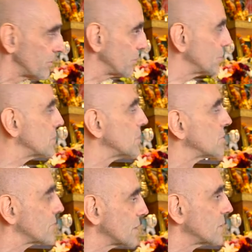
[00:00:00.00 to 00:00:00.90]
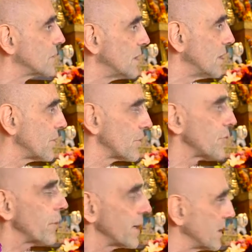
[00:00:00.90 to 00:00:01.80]
fruits, they're
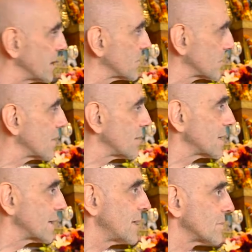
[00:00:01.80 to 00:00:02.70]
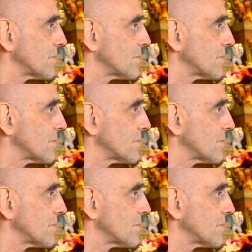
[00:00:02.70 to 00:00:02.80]
trading and stuff like that.